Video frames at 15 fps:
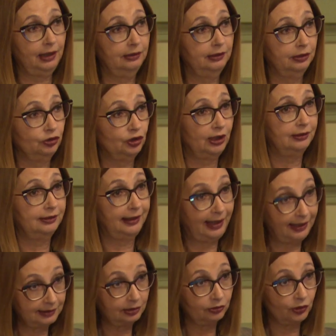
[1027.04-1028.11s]
the child
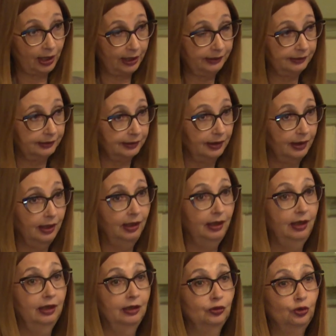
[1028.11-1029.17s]
has a right
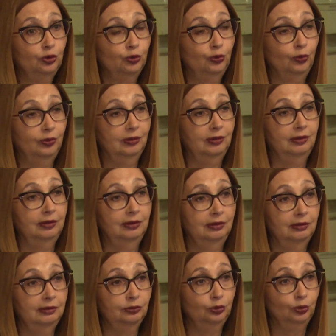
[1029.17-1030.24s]
to
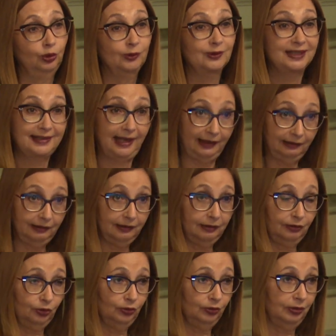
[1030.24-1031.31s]
consent
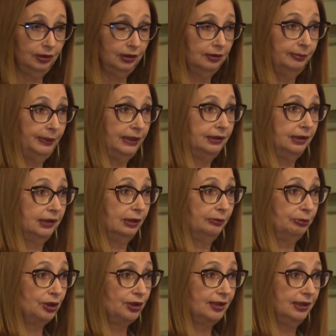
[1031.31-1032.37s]
to a medical
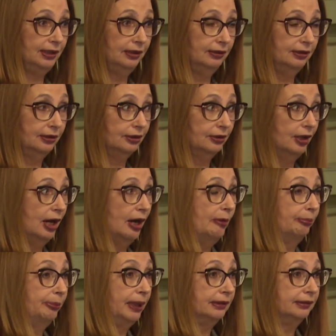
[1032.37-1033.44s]
procedure,
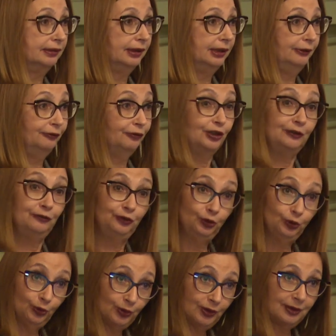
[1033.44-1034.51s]
but if
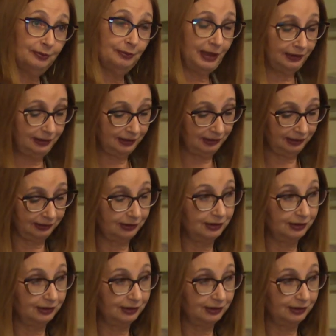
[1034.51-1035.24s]
refuse medical